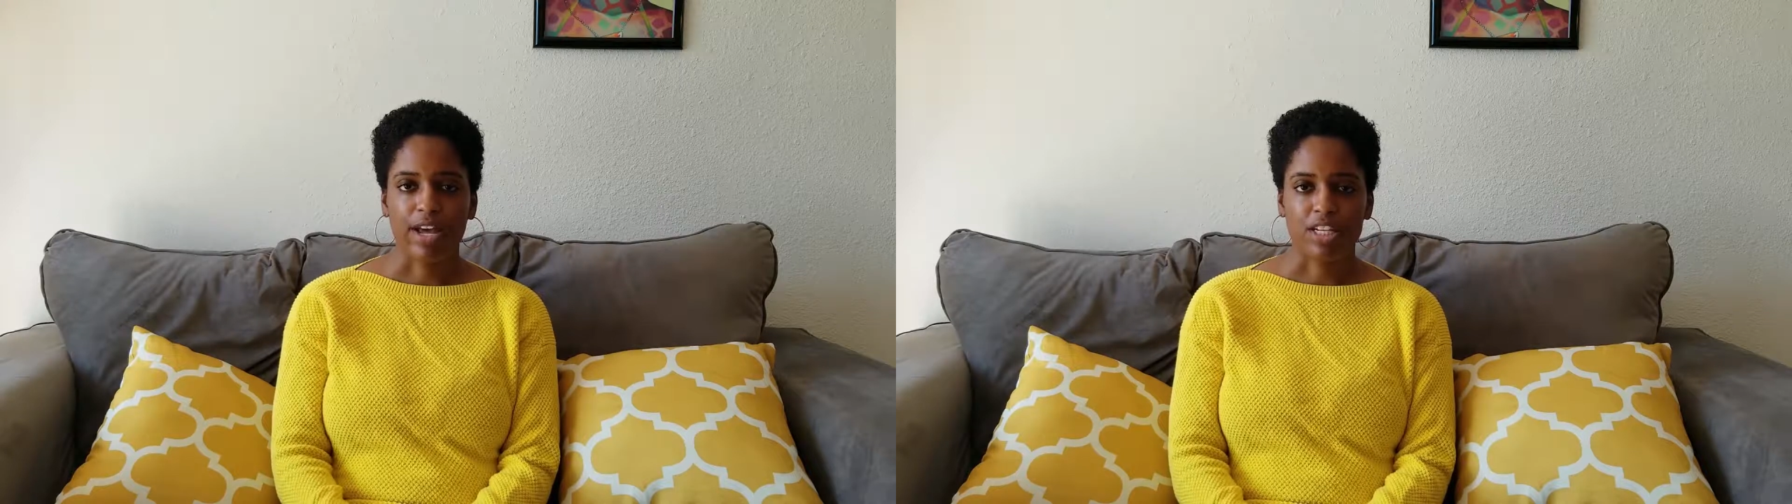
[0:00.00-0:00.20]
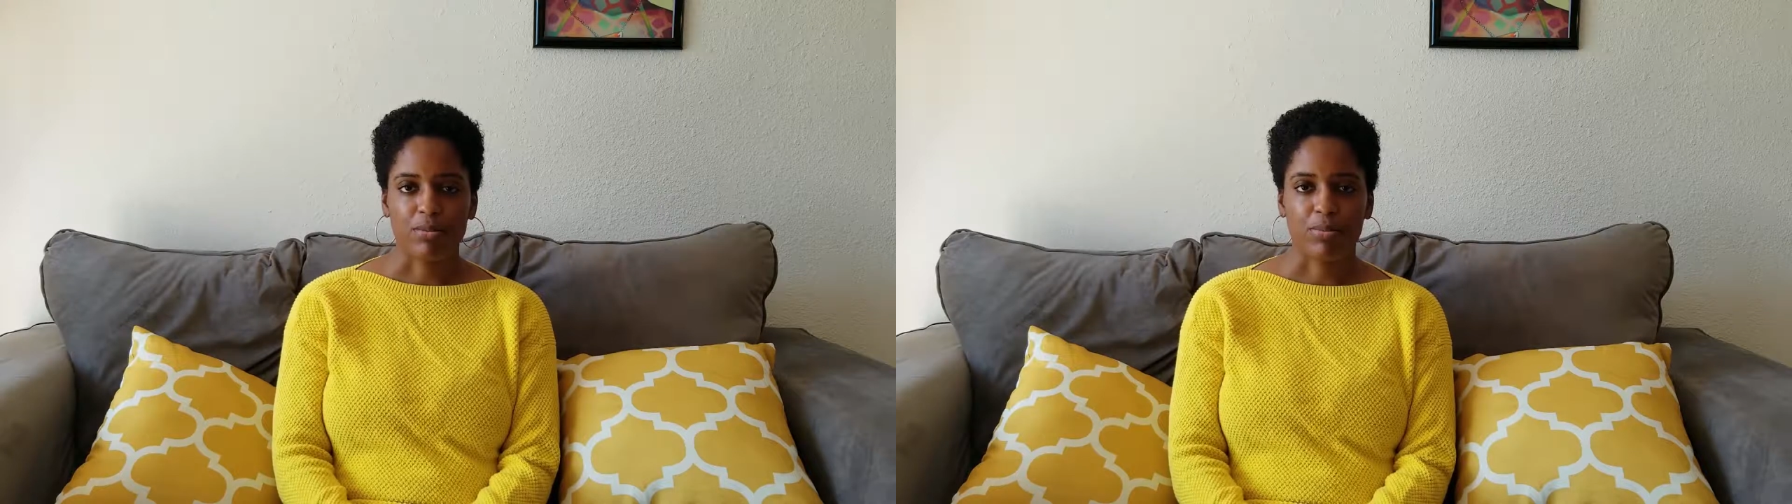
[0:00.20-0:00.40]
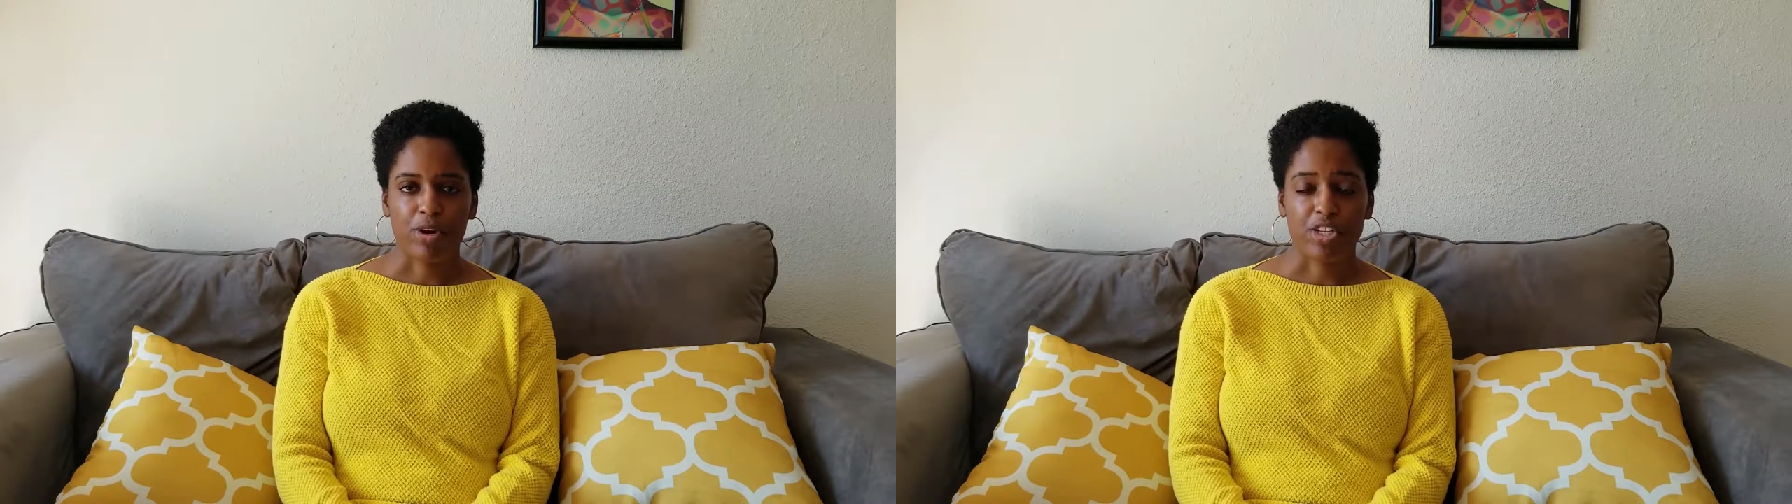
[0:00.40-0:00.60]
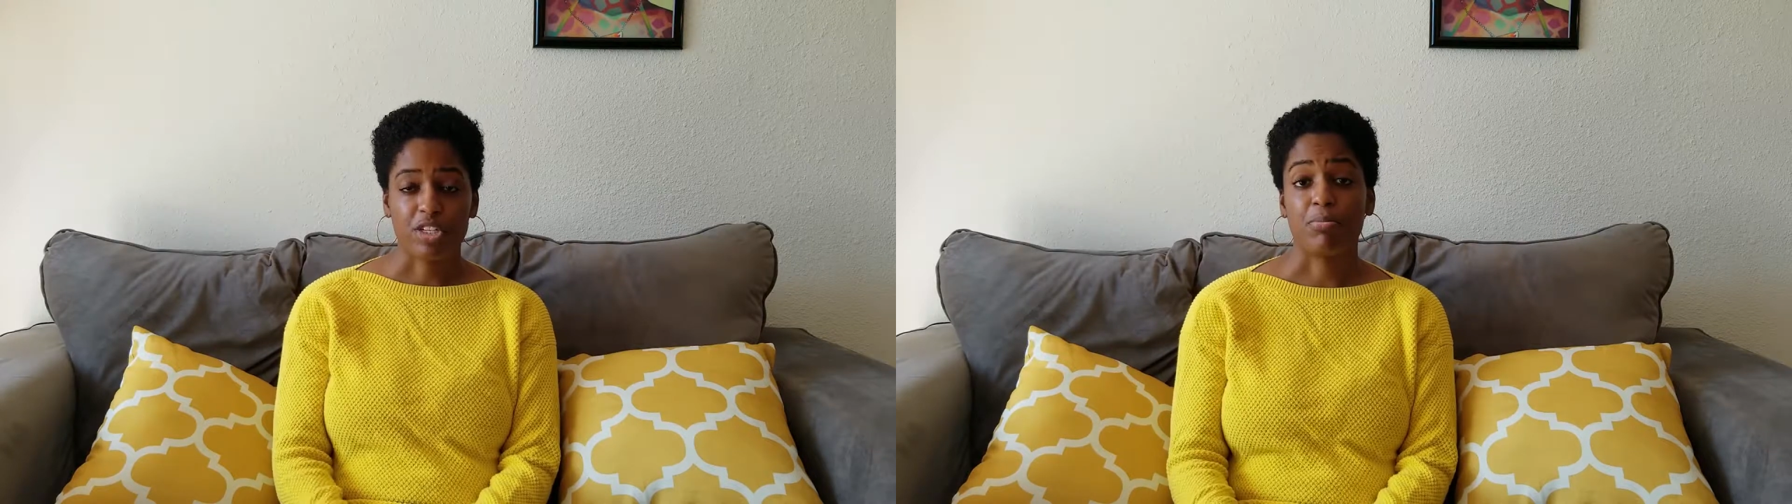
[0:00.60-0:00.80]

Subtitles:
inspiration.